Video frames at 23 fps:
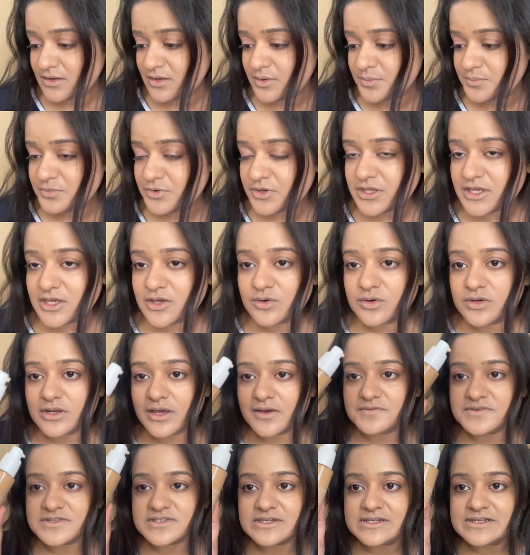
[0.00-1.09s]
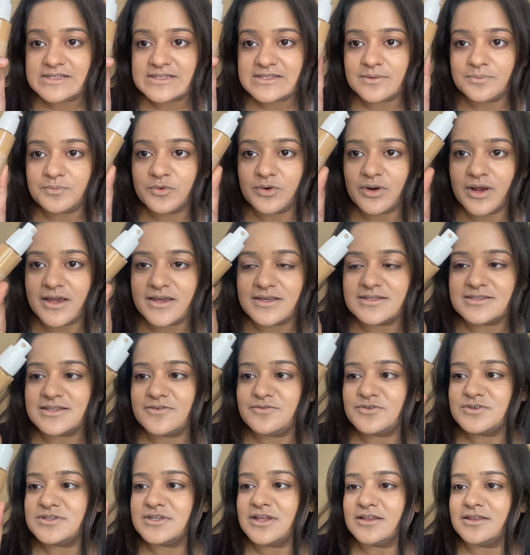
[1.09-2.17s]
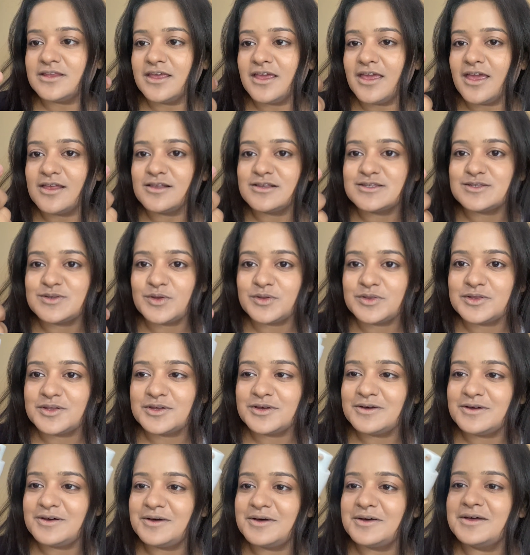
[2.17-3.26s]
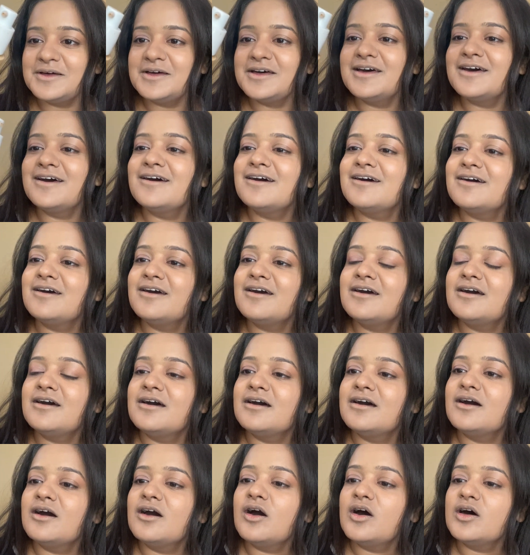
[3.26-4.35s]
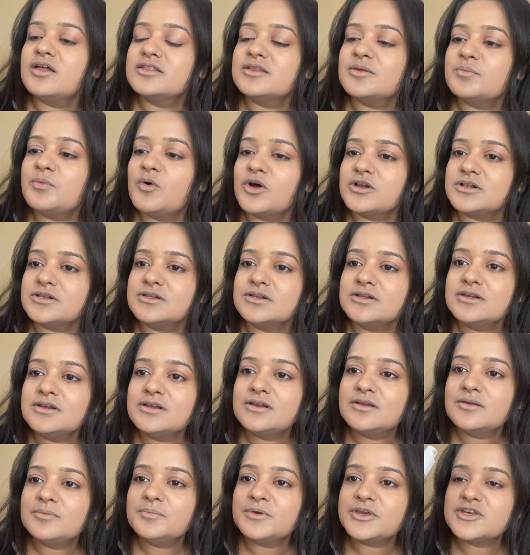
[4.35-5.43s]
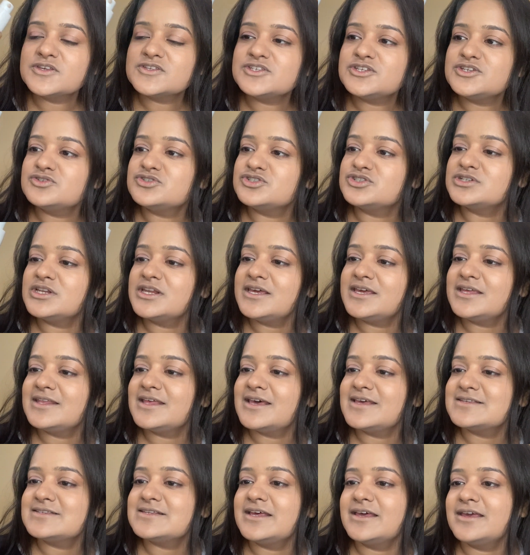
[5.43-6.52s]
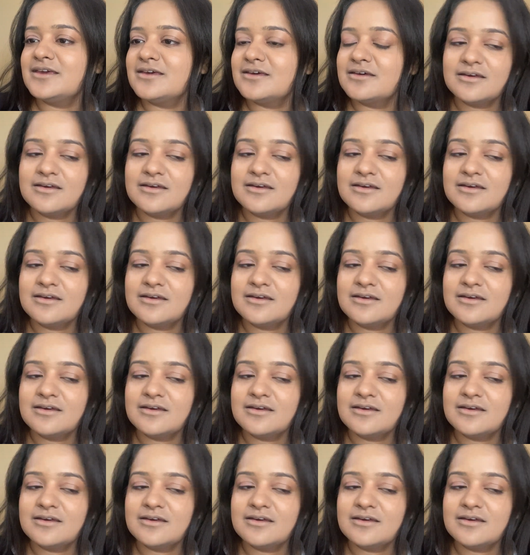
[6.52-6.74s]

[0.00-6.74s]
pretty good. I was a little surprised there was nothing else on the bottle, because usually there's like,